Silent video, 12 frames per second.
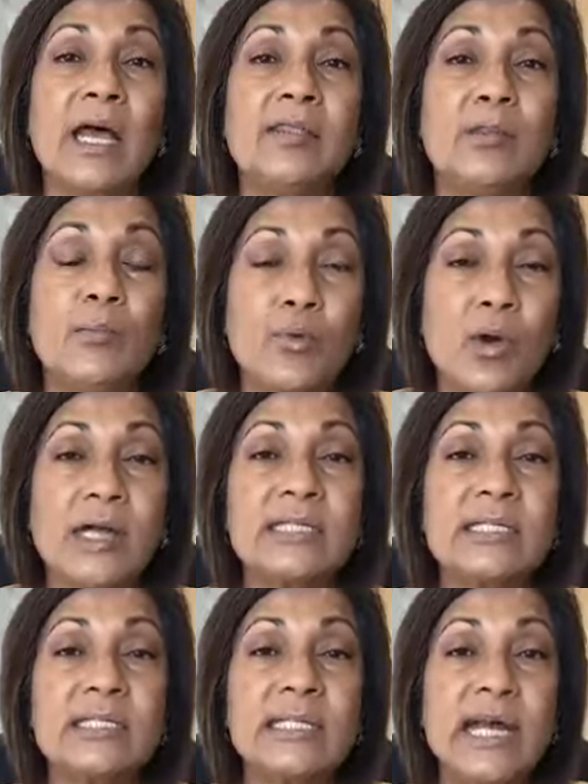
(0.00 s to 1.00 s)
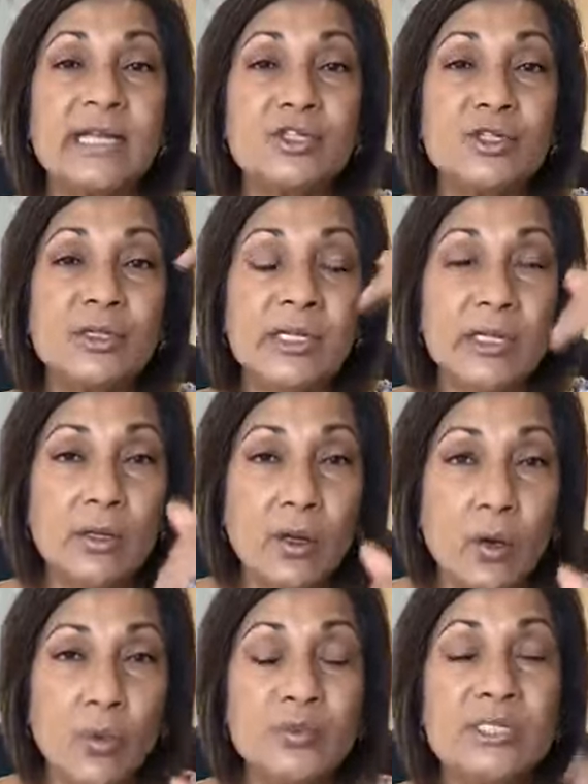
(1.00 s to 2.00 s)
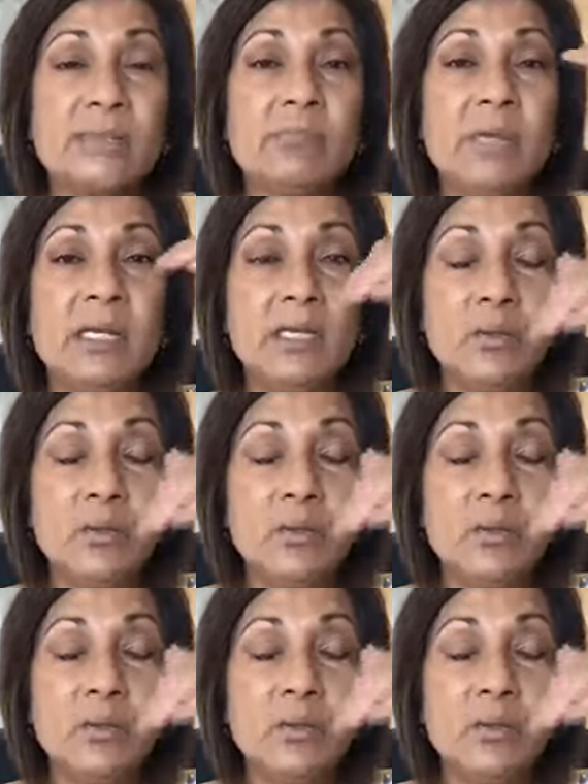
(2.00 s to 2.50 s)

The process actually goes in many